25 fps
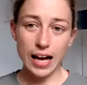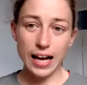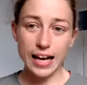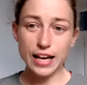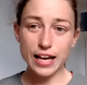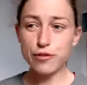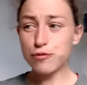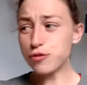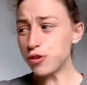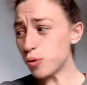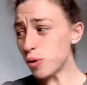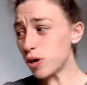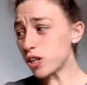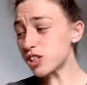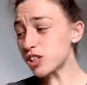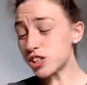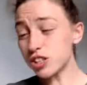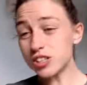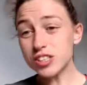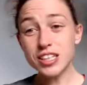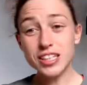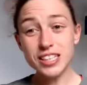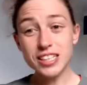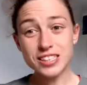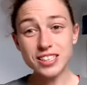if you are
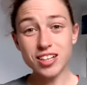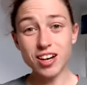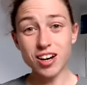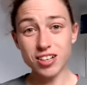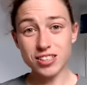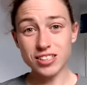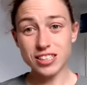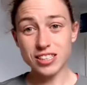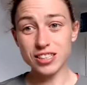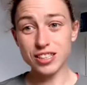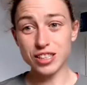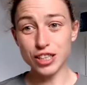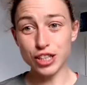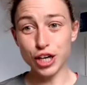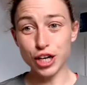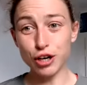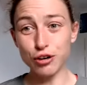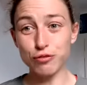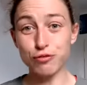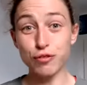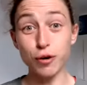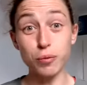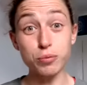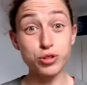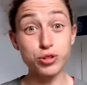suddenly starting to
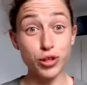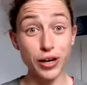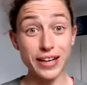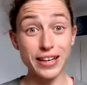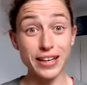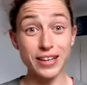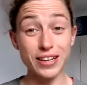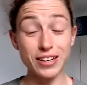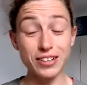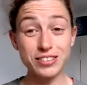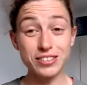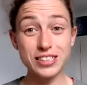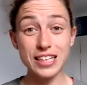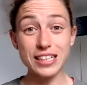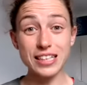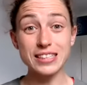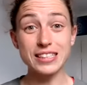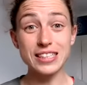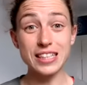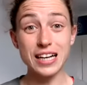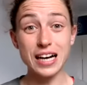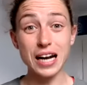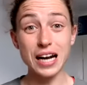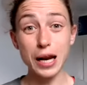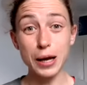go from trainers
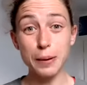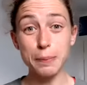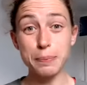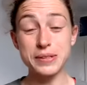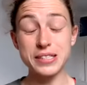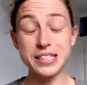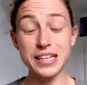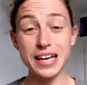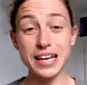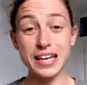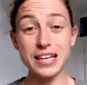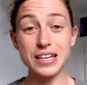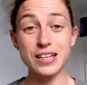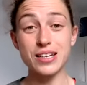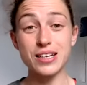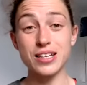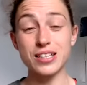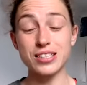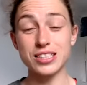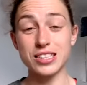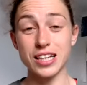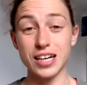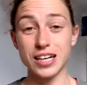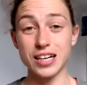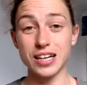into clipped in
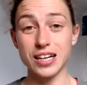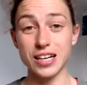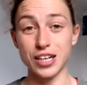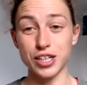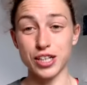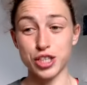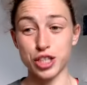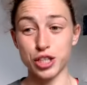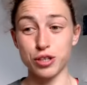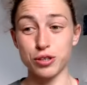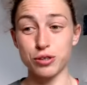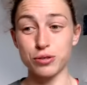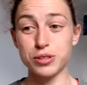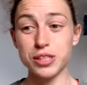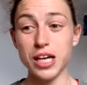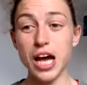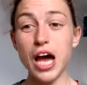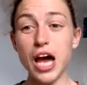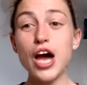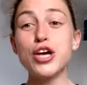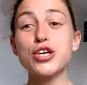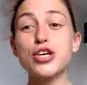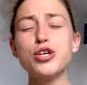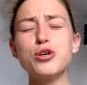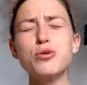cycling shoes,
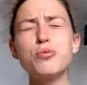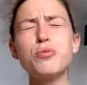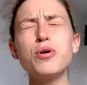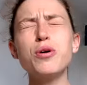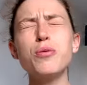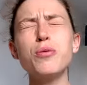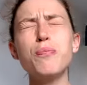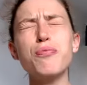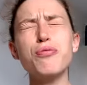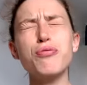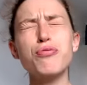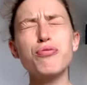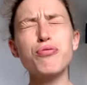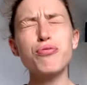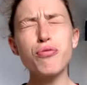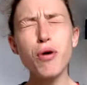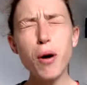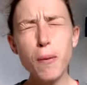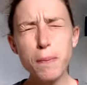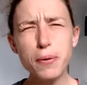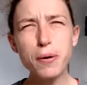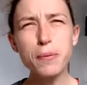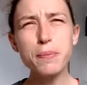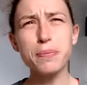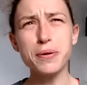you will
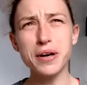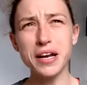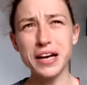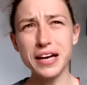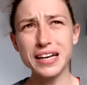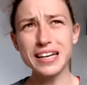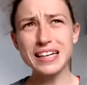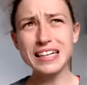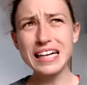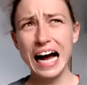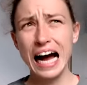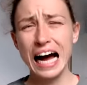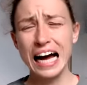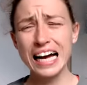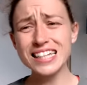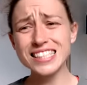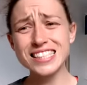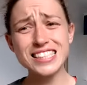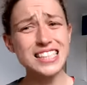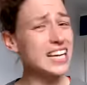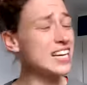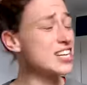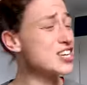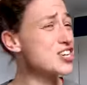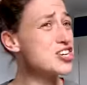probably, I'd
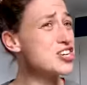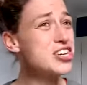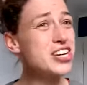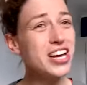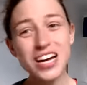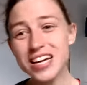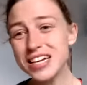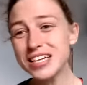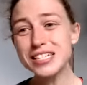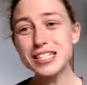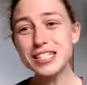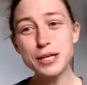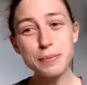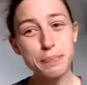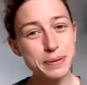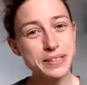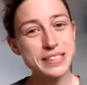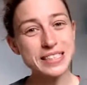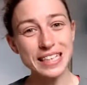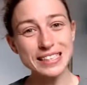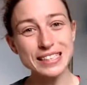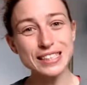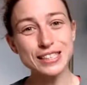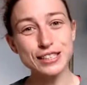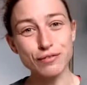say
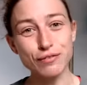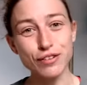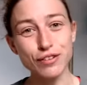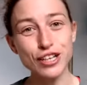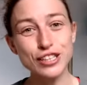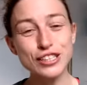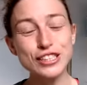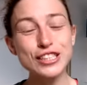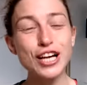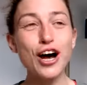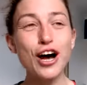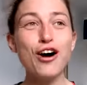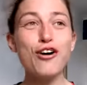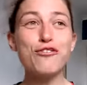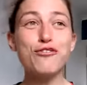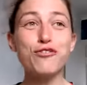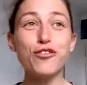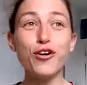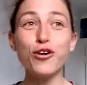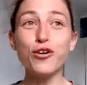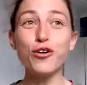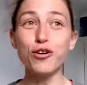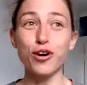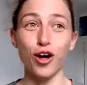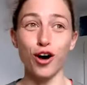90% of us
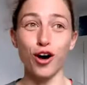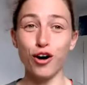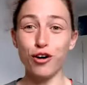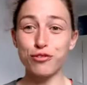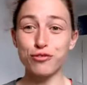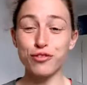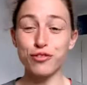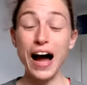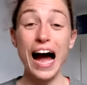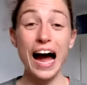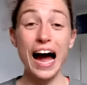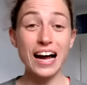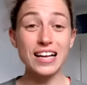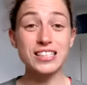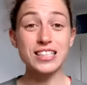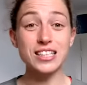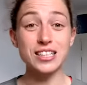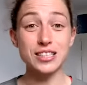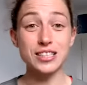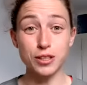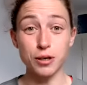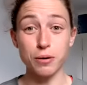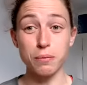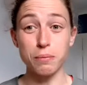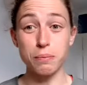fall off at
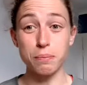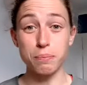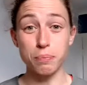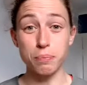some